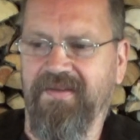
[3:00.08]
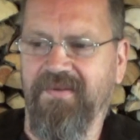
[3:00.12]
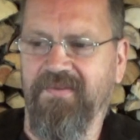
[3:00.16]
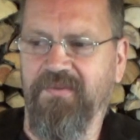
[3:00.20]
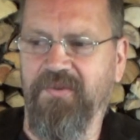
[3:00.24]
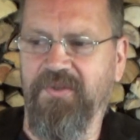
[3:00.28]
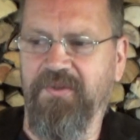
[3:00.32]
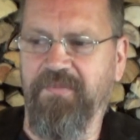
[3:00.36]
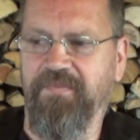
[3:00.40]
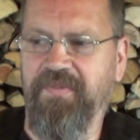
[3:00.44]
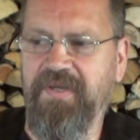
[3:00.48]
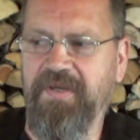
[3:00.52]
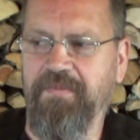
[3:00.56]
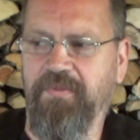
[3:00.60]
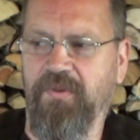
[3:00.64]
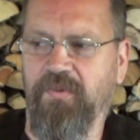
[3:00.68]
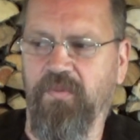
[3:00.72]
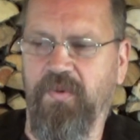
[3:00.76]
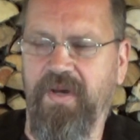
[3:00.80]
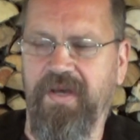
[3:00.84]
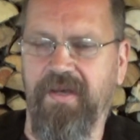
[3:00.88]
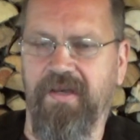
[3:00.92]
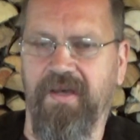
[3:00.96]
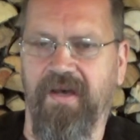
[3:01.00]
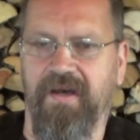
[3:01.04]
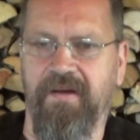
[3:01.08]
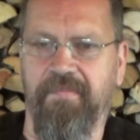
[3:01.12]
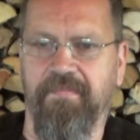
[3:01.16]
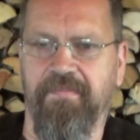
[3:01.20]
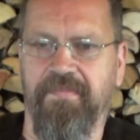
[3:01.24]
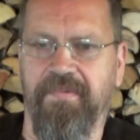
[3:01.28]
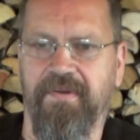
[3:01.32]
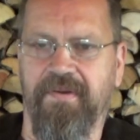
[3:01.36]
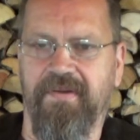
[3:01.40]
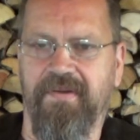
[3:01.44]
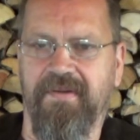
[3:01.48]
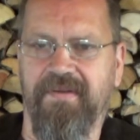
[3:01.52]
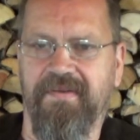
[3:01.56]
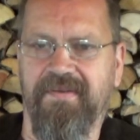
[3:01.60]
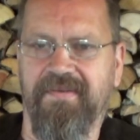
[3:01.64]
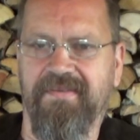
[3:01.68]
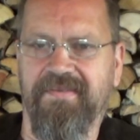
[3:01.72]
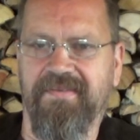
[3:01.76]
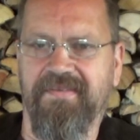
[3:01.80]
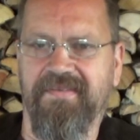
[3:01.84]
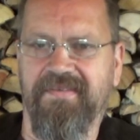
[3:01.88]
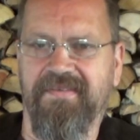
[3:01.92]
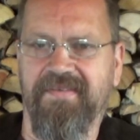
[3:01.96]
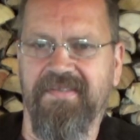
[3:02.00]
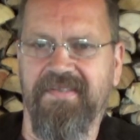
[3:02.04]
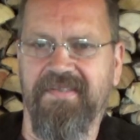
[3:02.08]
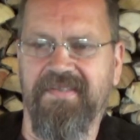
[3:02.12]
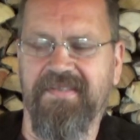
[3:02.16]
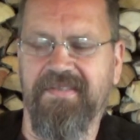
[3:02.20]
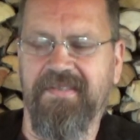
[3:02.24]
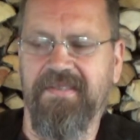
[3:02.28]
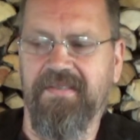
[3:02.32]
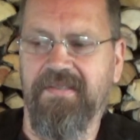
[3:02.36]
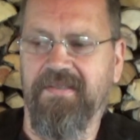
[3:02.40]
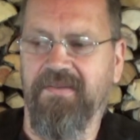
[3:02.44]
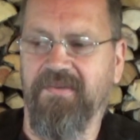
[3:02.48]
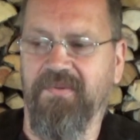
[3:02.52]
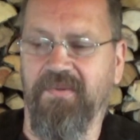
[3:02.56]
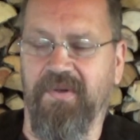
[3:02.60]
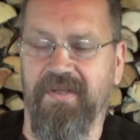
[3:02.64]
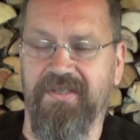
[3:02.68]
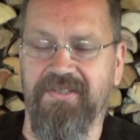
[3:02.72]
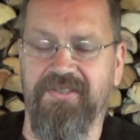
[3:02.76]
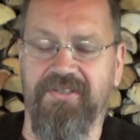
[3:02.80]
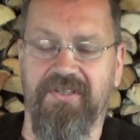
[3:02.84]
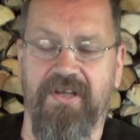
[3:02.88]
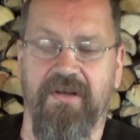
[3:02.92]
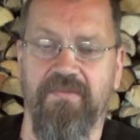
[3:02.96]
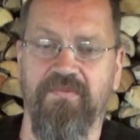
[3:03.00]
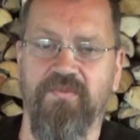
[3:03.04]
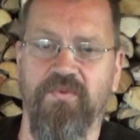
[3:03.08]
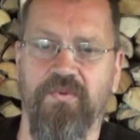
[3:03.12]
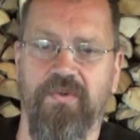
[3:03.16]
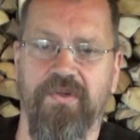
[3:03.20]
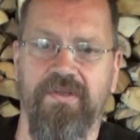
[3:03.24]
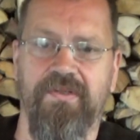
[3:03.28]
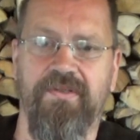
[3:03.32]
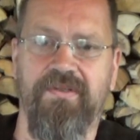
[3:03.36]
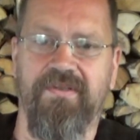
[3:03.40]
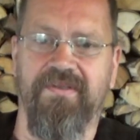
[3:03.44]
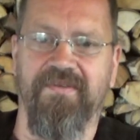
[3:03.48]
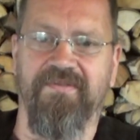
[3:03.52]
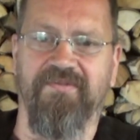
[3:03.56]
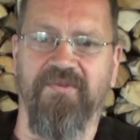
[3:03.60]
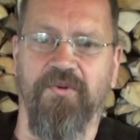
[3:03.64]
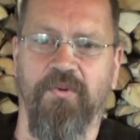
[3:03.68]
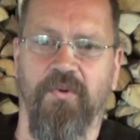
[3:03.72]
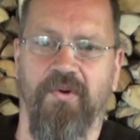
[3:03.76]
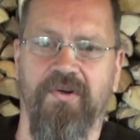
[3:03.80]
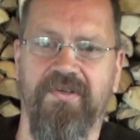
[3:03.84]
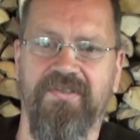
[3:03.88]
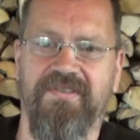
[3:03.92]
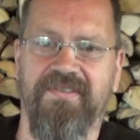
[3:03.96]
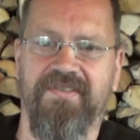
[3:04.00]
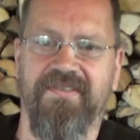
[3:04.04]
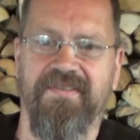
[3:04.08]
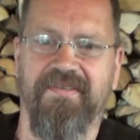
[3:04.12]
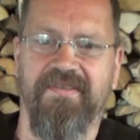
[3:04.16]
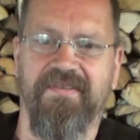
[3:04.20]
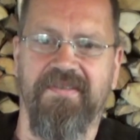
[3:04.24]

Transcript: Would the people wake up? Well, some would, of course,